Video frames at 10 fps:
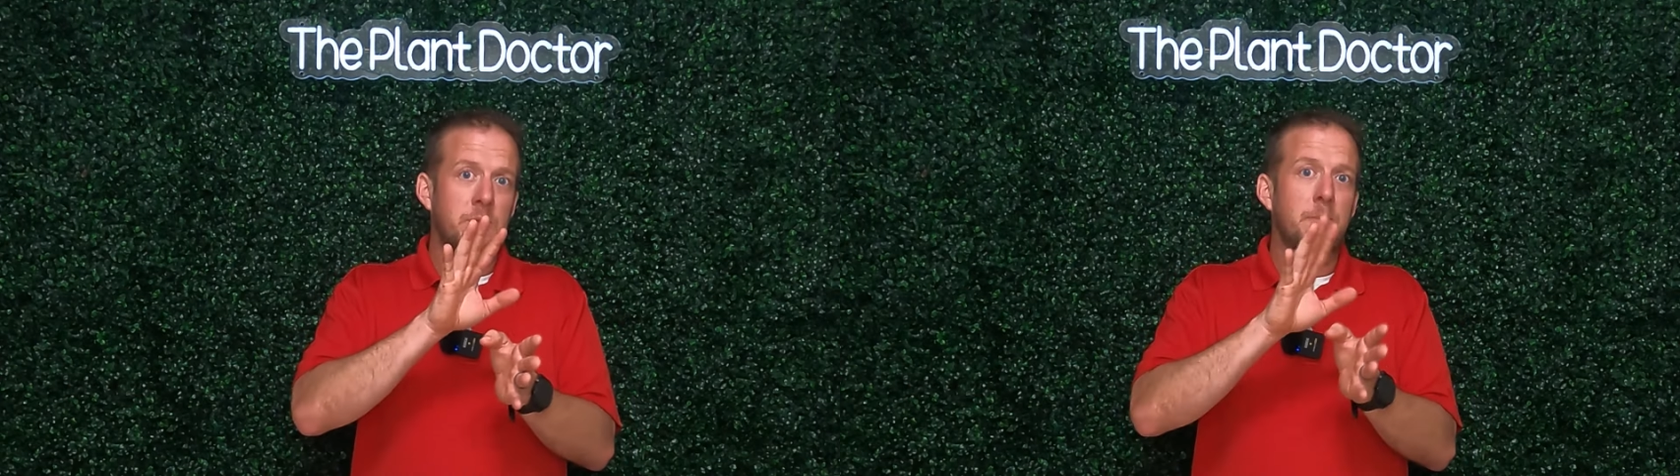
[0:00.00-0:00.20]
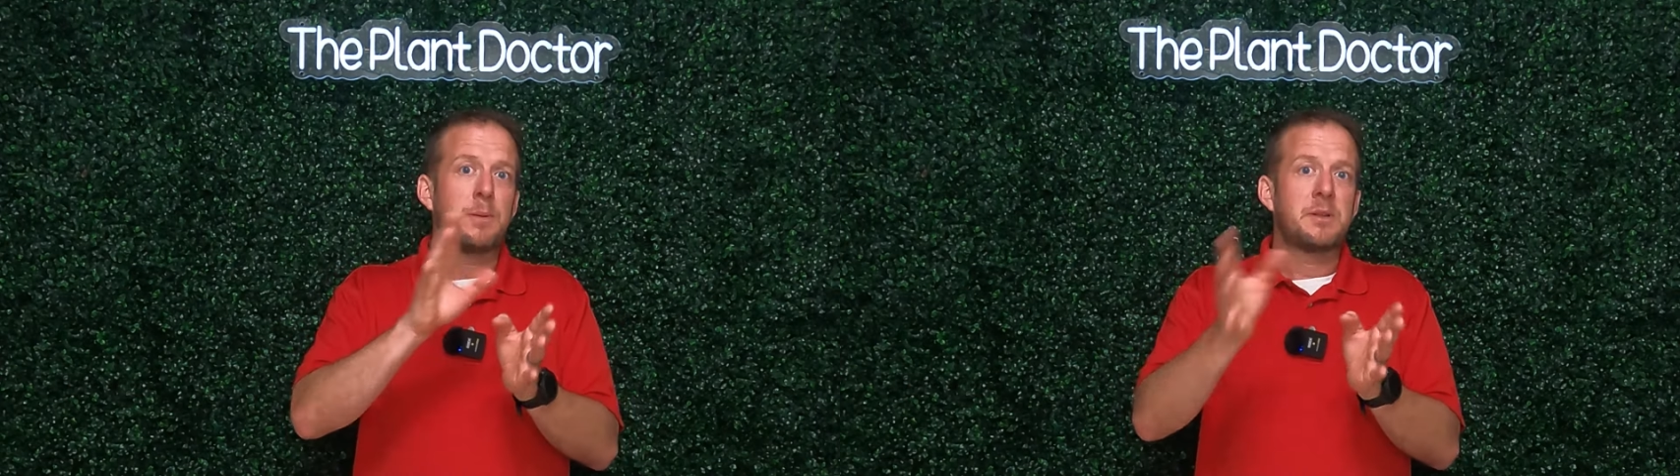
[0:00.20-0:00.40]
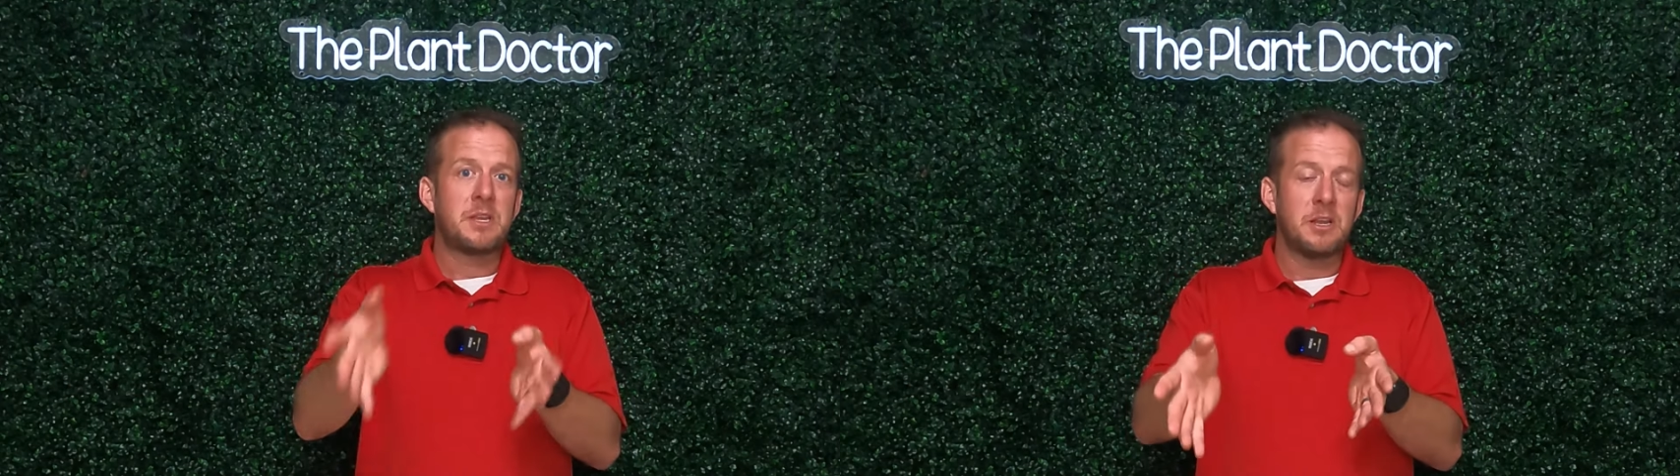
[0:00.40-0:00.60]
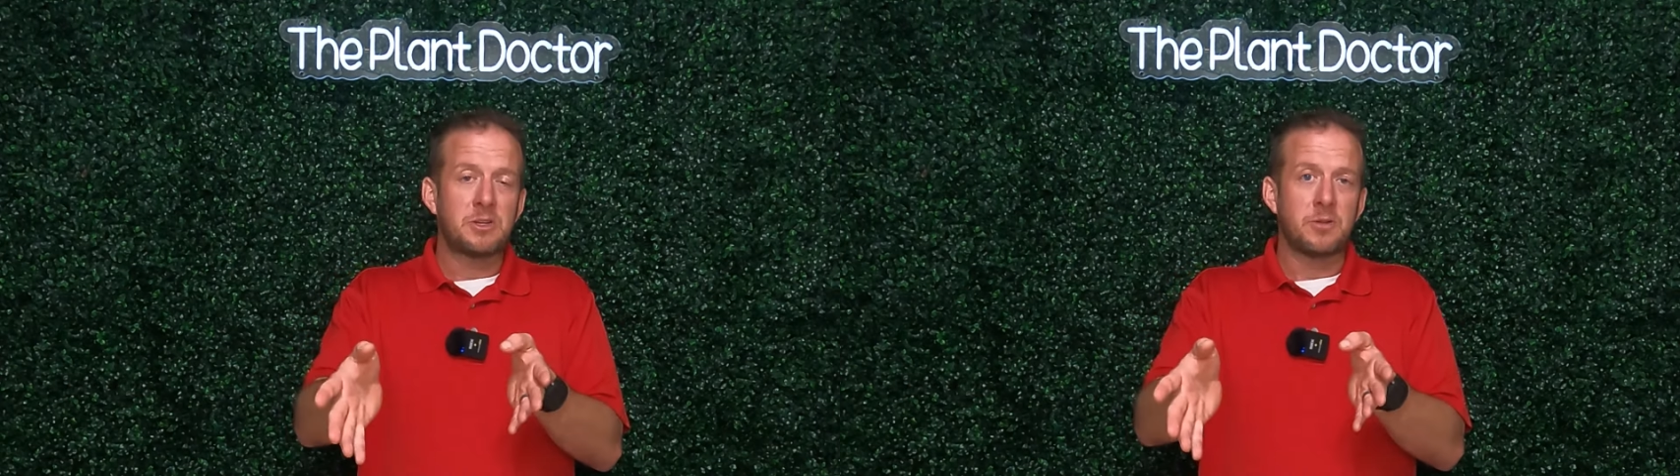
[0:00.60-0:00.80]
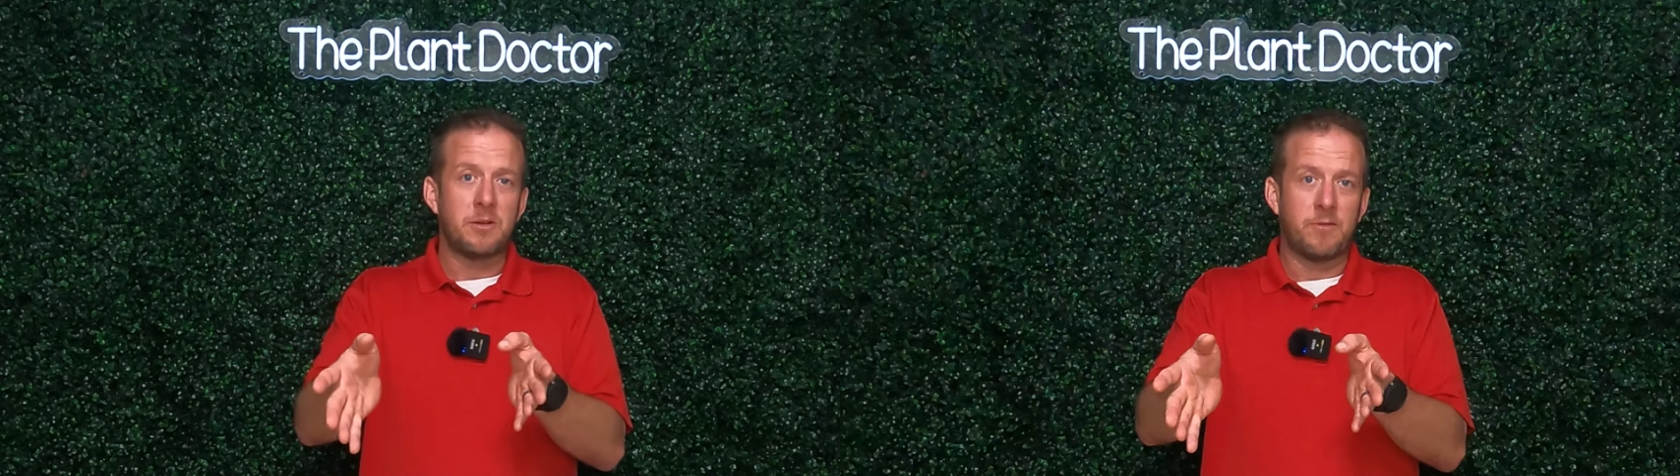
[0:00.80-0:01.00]
the
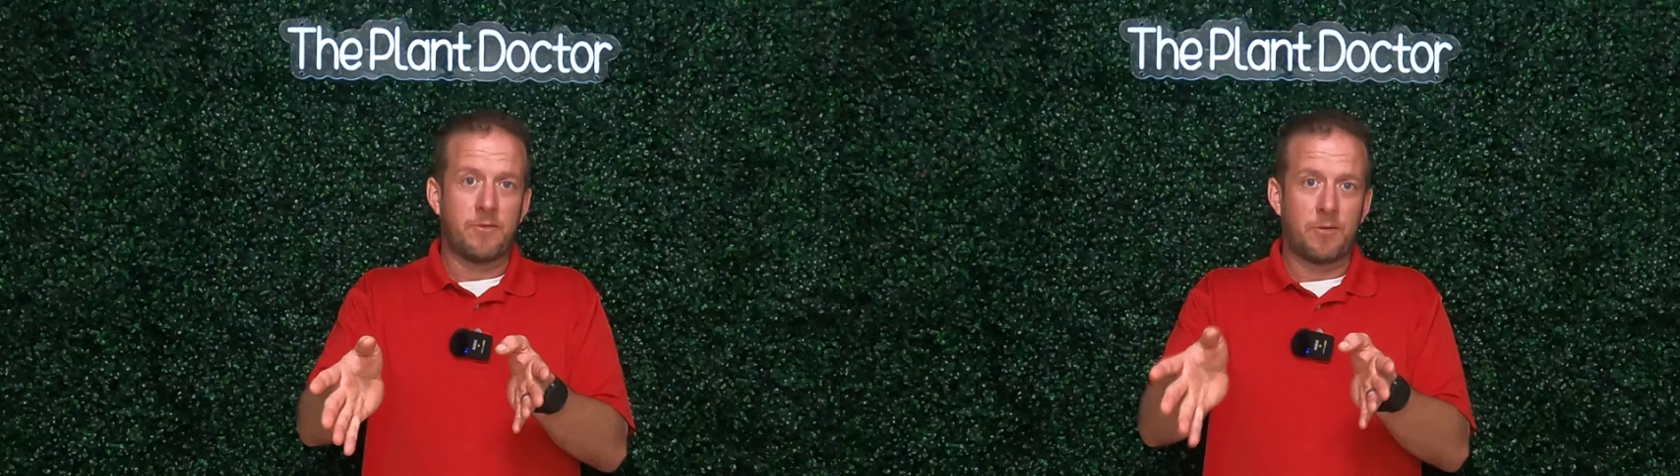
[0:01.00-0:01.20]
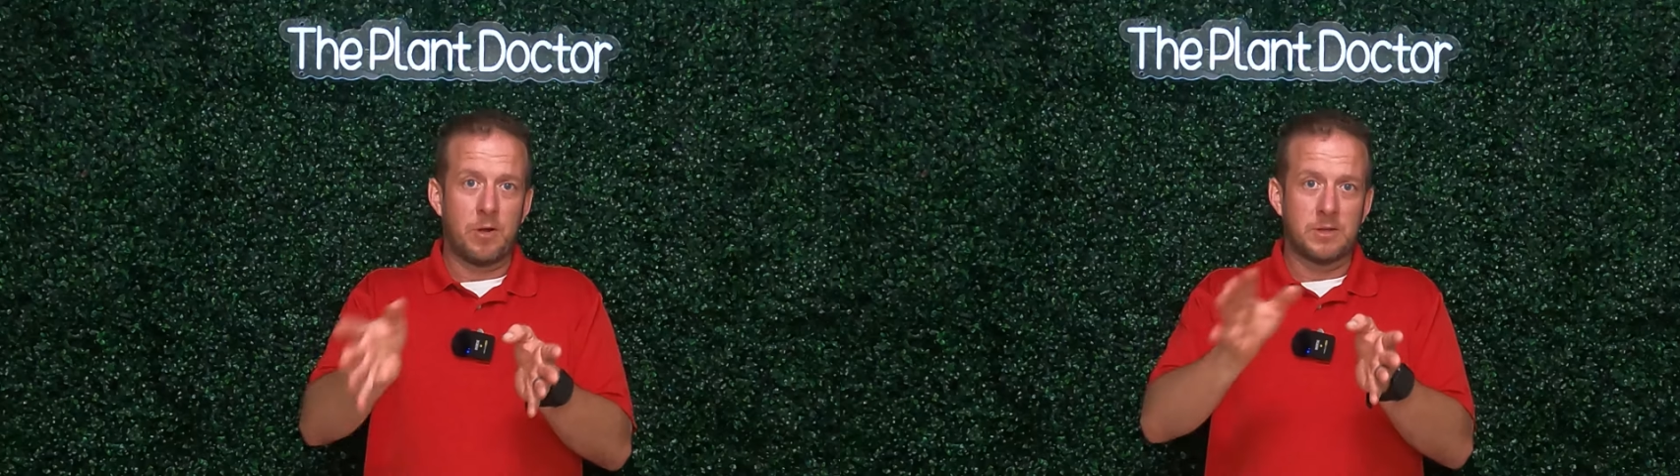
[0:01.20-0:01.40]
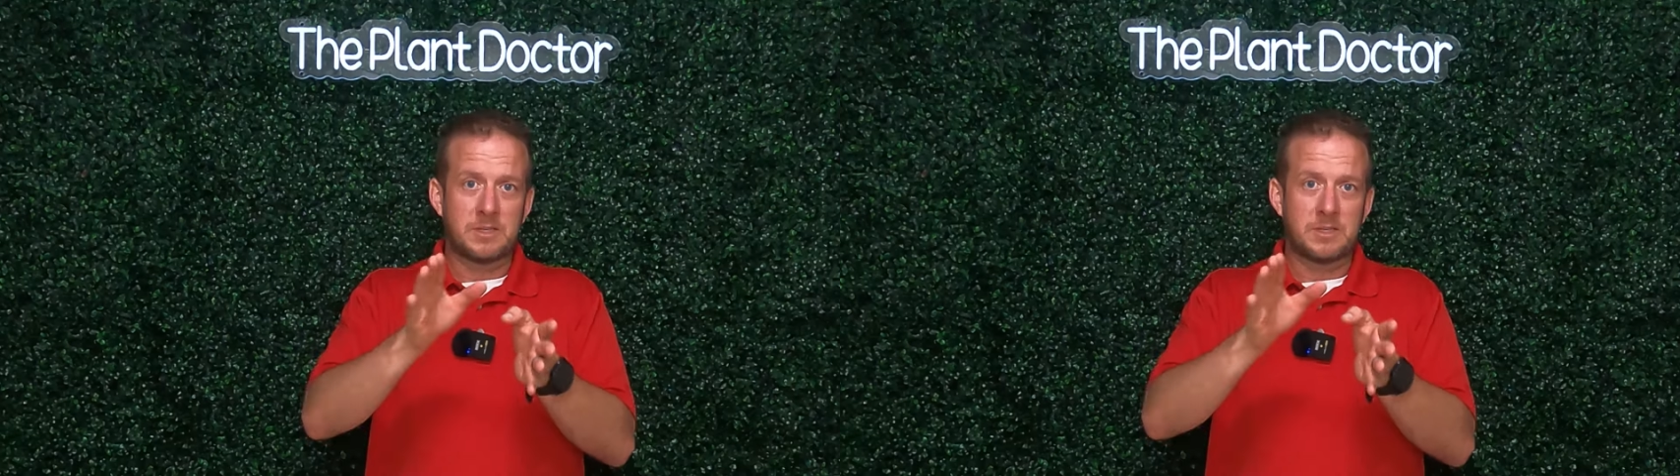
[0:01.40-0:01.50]
potential of a frost,